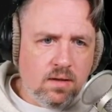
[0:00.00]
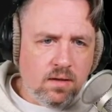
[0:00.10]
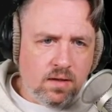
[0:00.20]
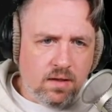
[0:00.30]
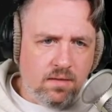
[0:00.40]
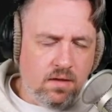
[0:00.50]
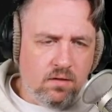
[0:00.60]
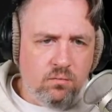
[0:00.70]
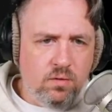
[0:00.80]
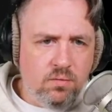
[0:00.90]
And
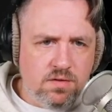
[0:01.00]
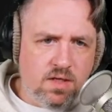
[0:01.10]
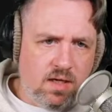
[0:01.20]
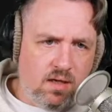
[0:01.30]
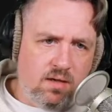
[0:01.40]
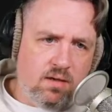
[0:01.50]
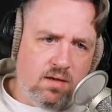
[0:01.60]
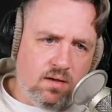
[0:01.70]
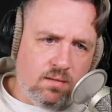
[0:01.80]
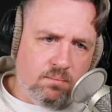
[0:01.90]
then we will take
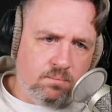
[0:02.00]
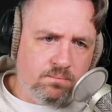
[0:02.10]
the